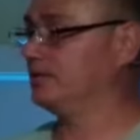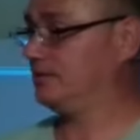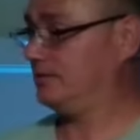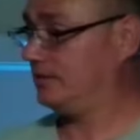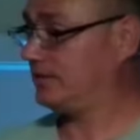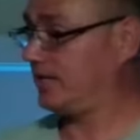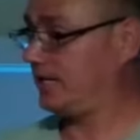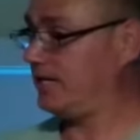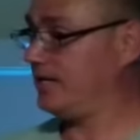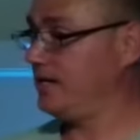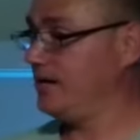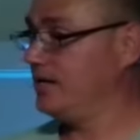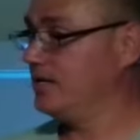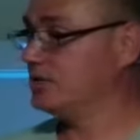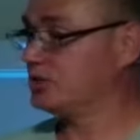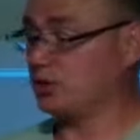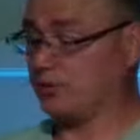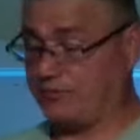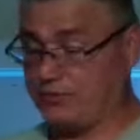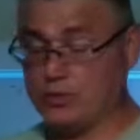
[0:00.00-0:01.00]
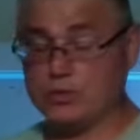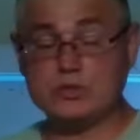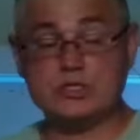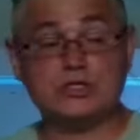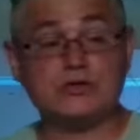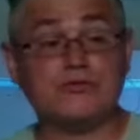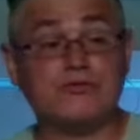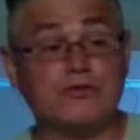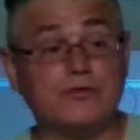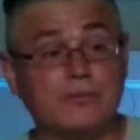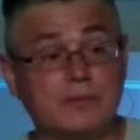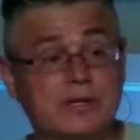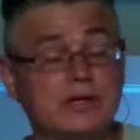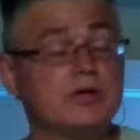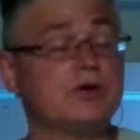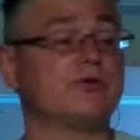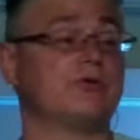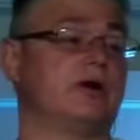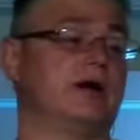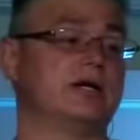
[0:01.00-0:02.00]
Okay? So if you would just
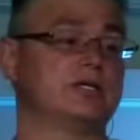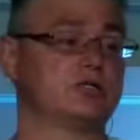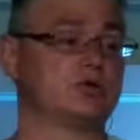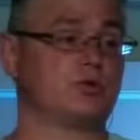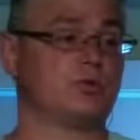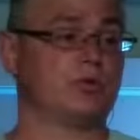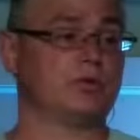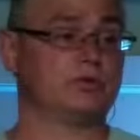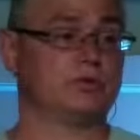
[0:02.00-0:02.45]
familiarize your,